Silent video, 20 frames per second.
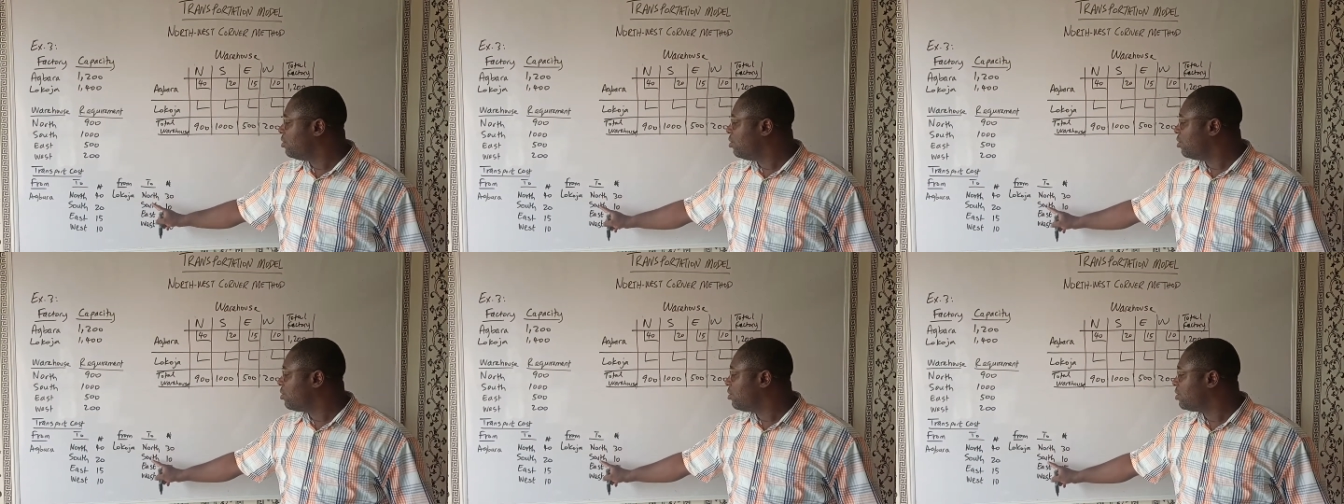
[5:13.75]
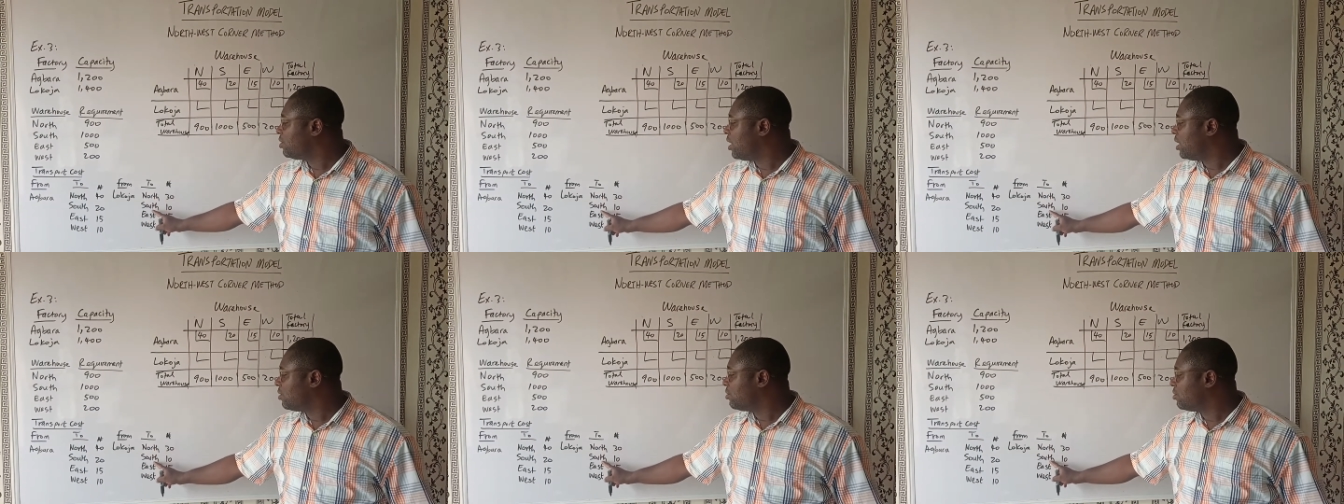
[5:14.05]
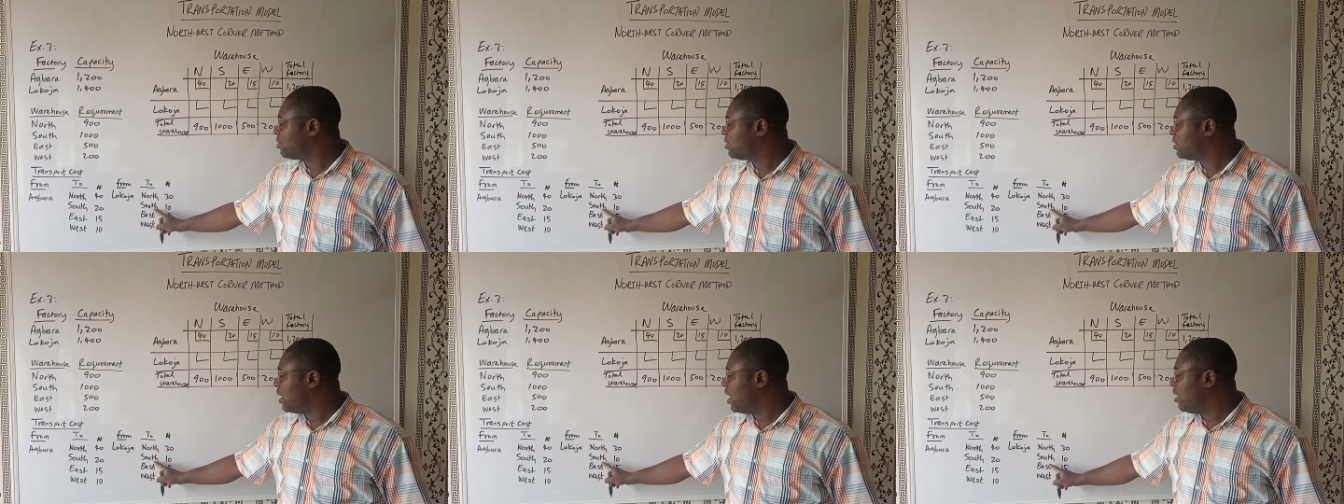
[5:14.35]
Lokoja to
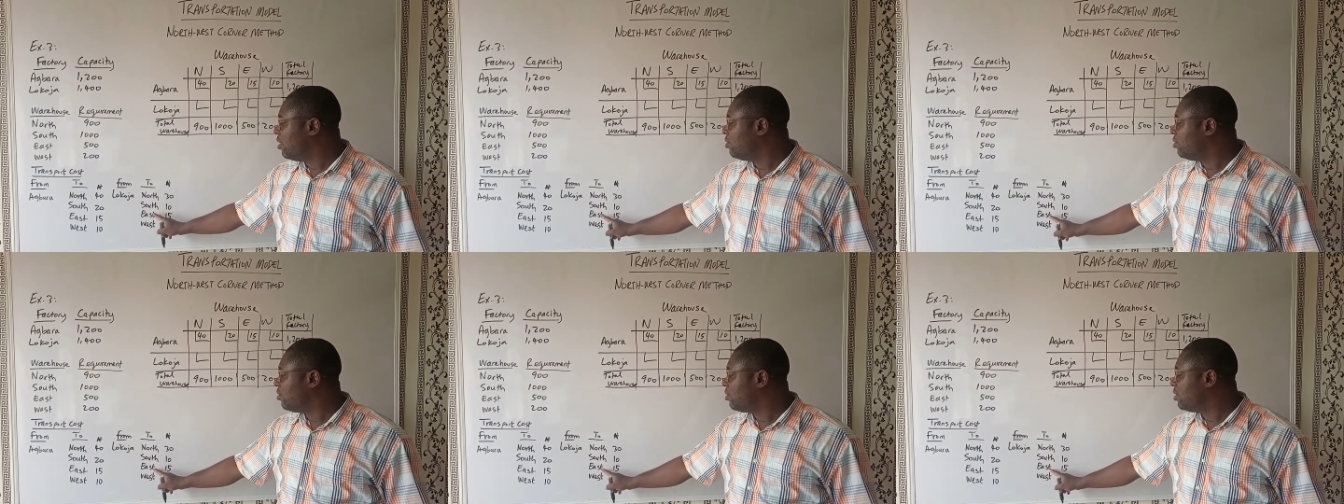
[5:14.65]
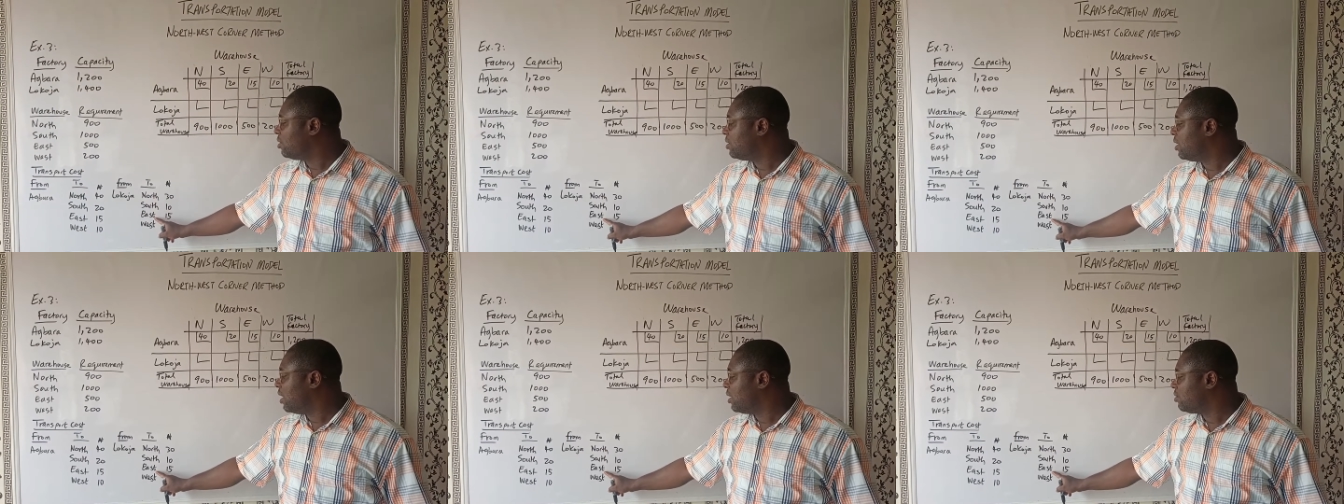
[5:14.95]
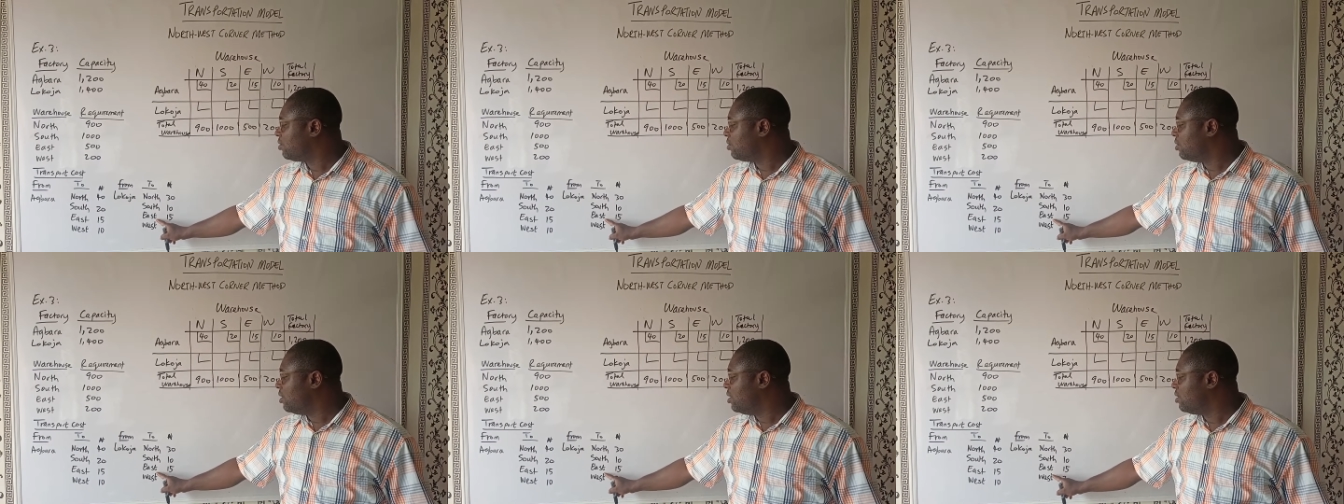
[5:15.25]
south, Lokoja
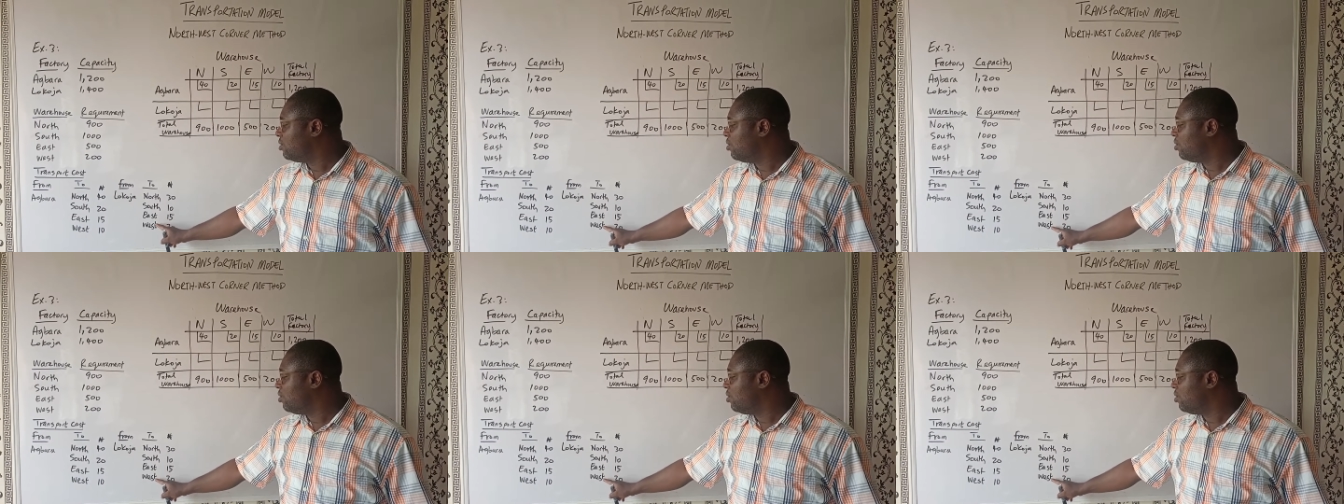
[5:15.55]
to east,